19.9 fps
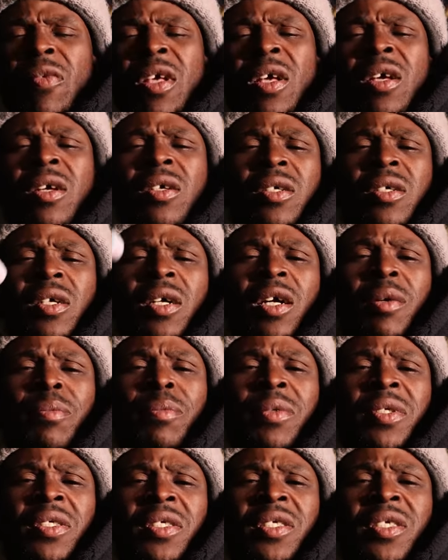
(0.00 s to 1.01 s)
Yeah, yeah, I've
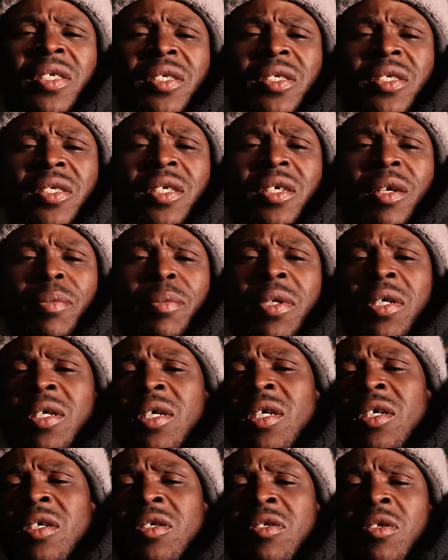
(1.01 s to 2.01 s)
been to Tennessee, I've been
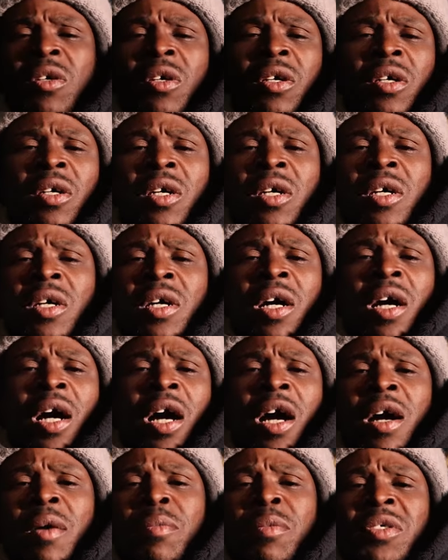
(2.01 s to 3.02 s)
to Illinois,
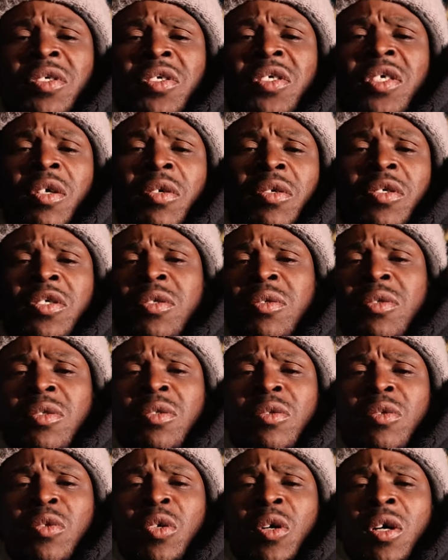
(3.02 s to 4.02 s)
I've been to Syracuse,
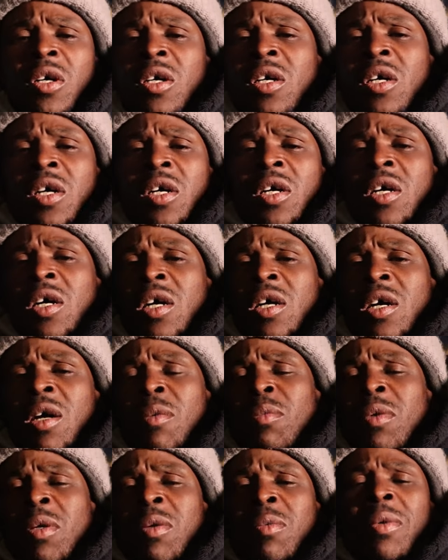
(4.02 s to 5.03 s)
New York.
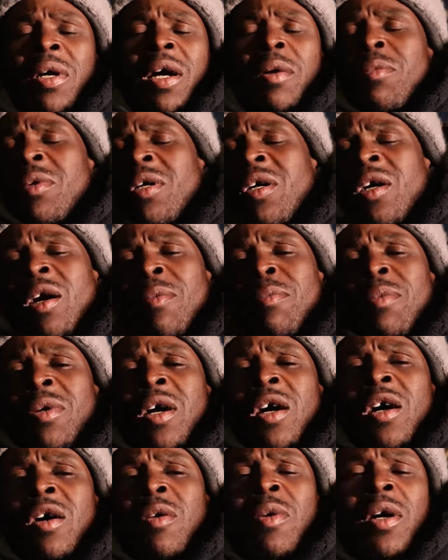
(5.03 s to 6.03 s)
I've been, I've been, I've been
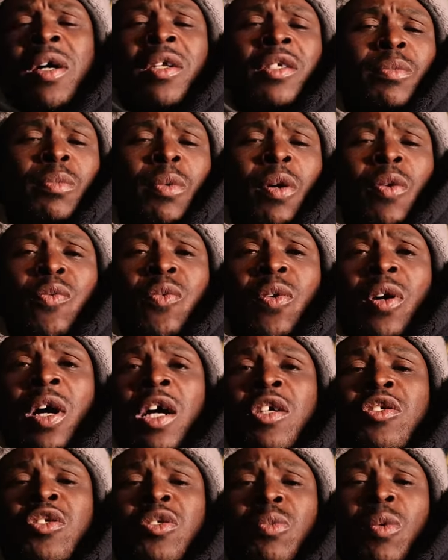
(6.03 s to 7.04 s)
around this motherfucker.
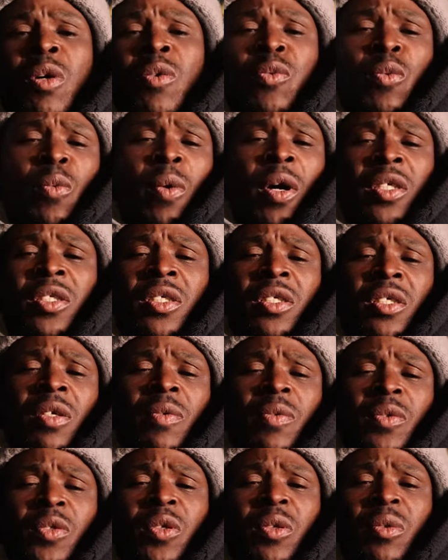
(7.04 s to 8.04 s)
I used to work for Washington
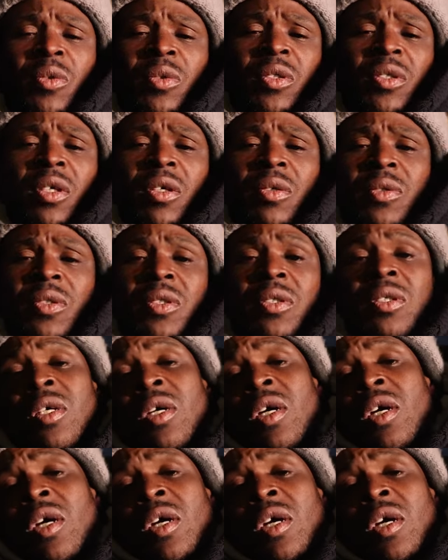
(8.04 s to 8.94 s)
Inventory Services.